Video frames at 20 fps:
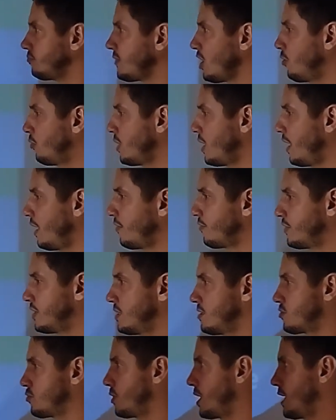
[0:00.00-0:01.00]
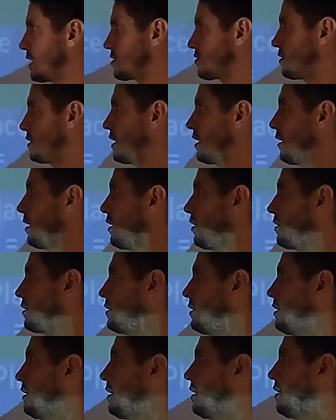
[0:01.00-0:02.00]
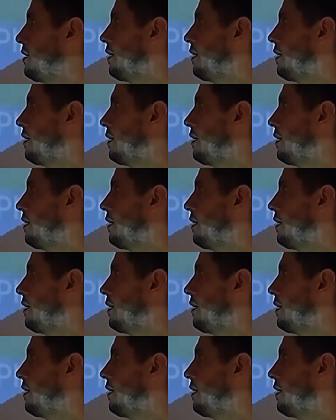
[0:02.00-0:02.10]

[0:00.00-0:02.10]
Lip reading: we have this restaurant here,